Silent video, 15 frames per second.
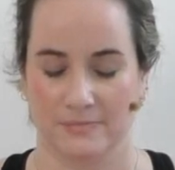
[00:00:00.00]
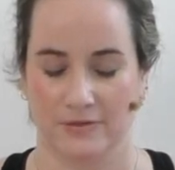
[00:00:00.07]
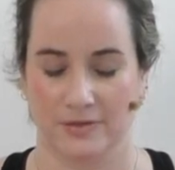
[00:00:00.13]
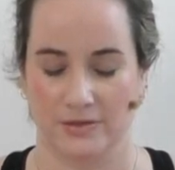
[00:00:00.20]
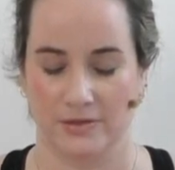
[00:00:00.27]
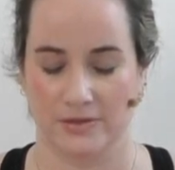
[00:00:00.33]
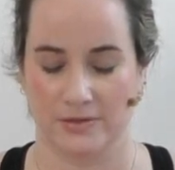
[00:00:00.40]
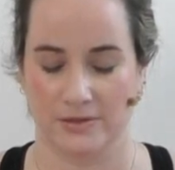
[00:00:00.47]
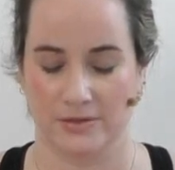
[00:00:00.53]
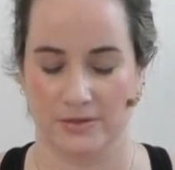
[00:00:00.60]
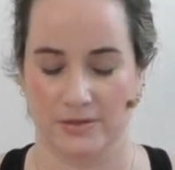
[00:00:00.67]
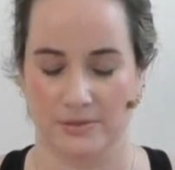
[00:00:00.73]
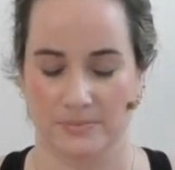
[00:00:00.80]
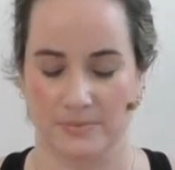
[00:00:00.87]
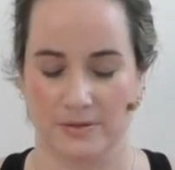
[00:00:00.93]
Feel your
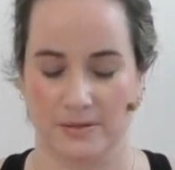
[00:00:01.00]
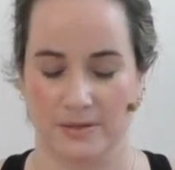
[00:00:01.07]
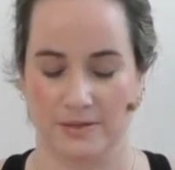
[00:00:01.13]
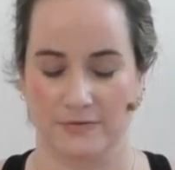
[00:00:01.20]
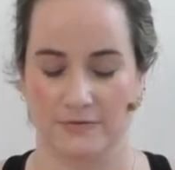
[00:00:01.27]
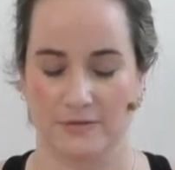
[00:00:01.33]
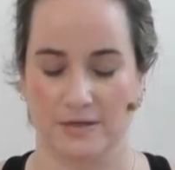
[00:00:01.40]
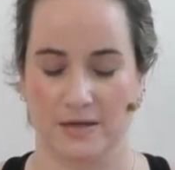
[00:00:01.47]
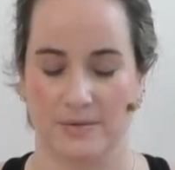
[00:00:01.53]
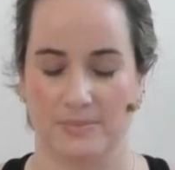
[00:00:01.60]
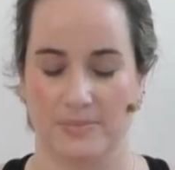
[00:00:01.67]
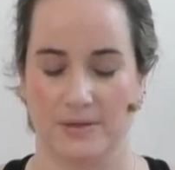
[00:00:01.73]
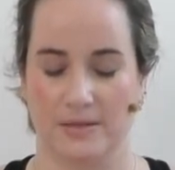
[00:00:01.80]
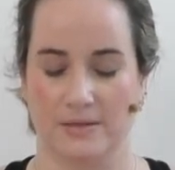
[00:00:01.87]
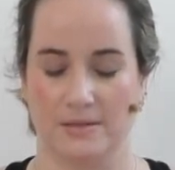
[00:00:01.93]
sternum lift
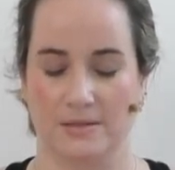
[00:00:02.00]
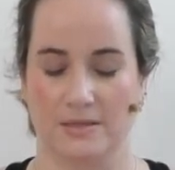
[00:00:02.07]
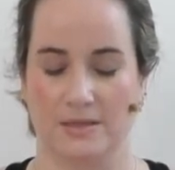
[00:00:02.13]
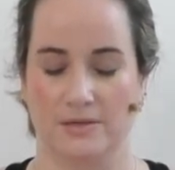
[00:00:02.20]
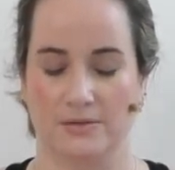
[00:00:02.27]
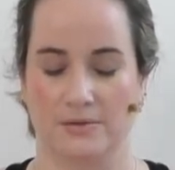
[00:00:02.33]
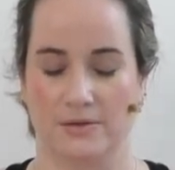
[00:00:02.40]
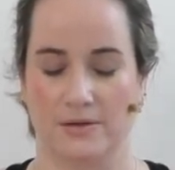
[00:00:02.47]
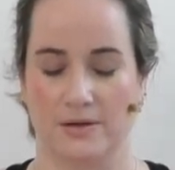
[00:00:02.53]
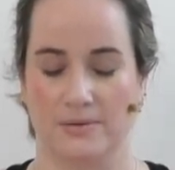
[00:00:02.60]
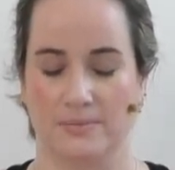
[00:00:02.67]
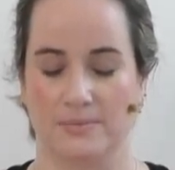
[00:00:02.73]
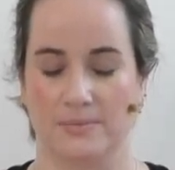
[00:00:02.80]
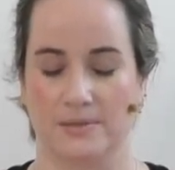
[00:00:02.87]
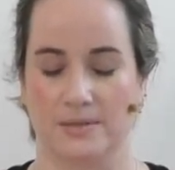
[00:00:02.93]
up into your
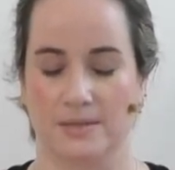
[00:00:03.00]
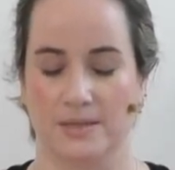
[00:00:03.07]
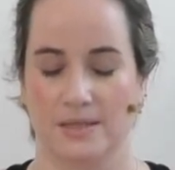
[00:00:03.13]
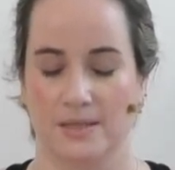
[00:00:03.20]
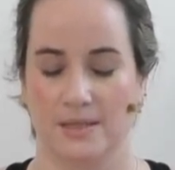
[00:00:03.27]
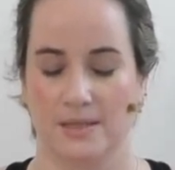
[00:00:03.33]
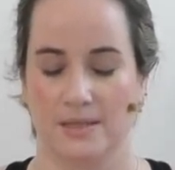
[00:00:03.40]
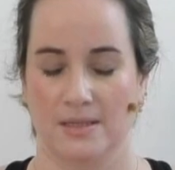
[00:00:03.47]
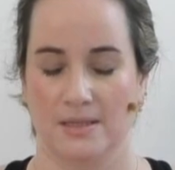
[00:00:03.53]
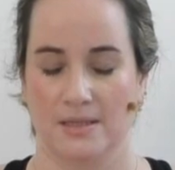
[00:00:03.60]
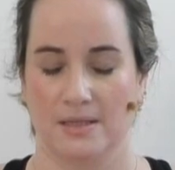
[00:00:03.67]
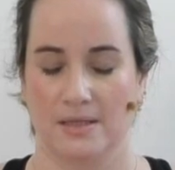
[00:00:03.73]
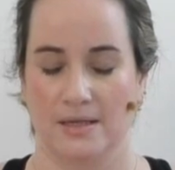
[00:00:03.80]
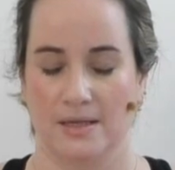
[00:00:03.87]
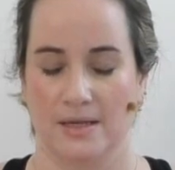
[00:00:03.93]
thumbs
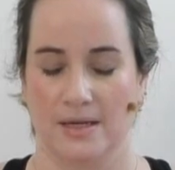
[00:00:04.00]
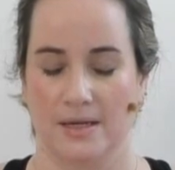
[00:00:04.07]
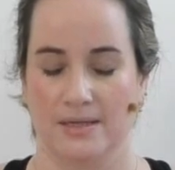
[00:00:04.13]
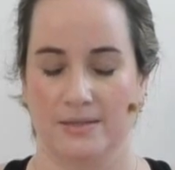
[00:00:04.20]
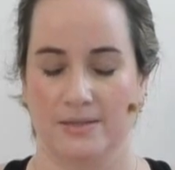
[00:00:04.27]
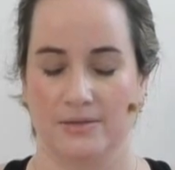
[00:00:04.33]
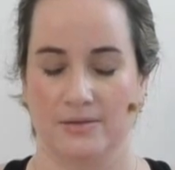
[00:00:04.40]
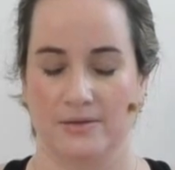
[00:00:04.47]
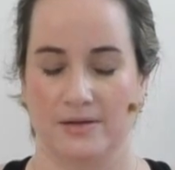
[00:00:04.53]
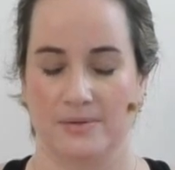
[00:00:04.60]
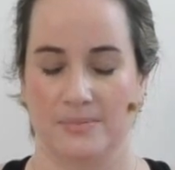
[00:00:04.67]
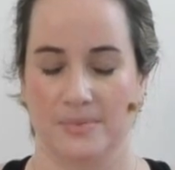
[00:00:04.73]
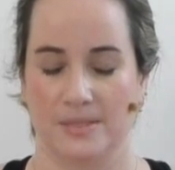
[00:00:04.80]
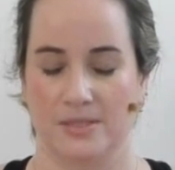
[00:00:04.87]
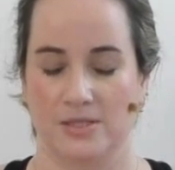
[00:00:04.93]
as your
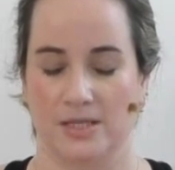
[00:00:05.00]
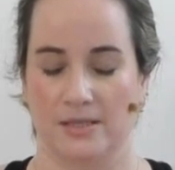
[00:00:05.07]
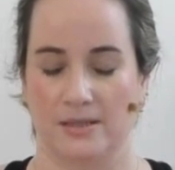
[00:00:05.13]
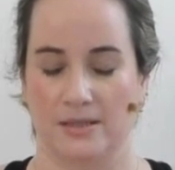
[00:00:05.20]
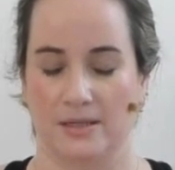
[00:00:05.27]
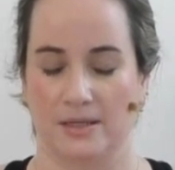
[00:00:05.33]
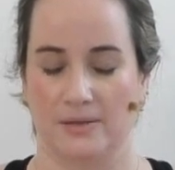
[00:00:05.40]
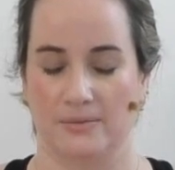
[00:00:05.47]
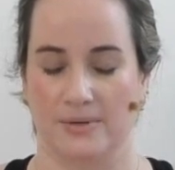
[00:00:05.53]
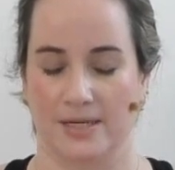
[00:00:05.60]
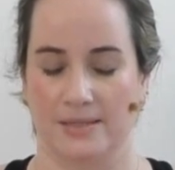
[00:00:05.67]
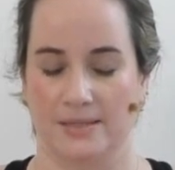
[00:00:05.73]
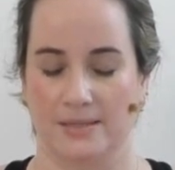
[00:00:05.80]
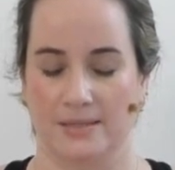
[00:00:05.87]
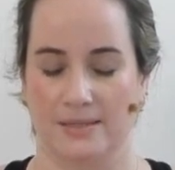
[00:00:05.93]
thumbs gently
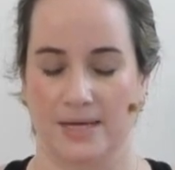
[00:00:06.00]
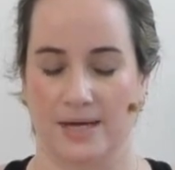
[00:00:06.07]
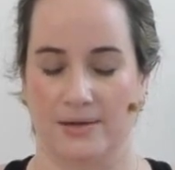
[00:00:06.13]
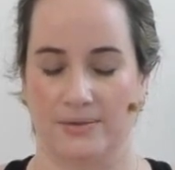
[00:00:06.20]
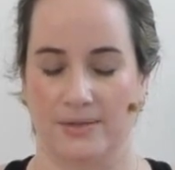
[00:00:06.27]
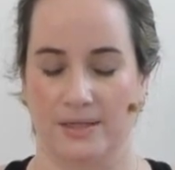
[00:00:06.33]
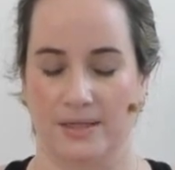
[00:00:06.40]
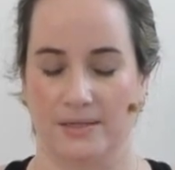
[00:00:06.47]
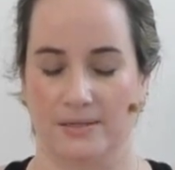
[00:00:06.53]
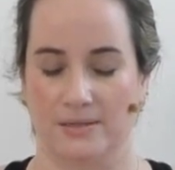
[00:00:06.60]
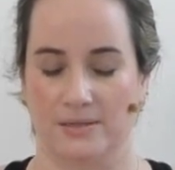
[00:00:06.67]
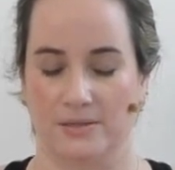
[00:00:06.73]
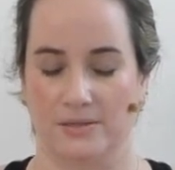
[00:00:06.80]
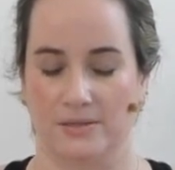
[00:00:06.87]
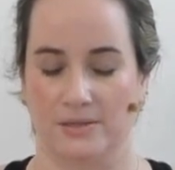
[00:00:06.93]
rest down
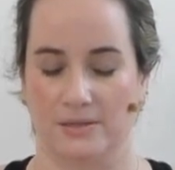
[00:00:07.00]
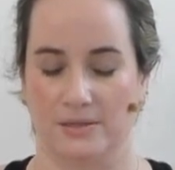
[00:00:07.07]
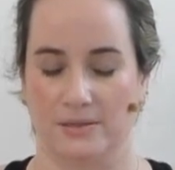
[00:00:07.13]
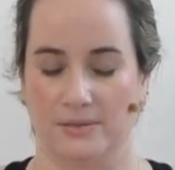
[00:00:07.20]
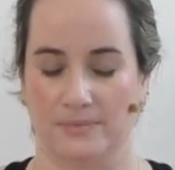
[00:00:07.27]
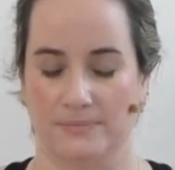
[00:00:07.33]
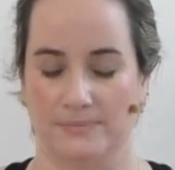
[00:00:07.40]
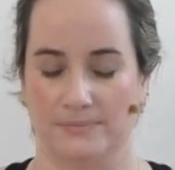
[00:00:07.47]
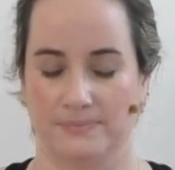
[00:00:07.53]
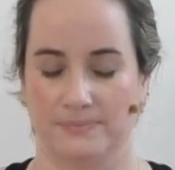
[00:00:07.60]
against your sternum.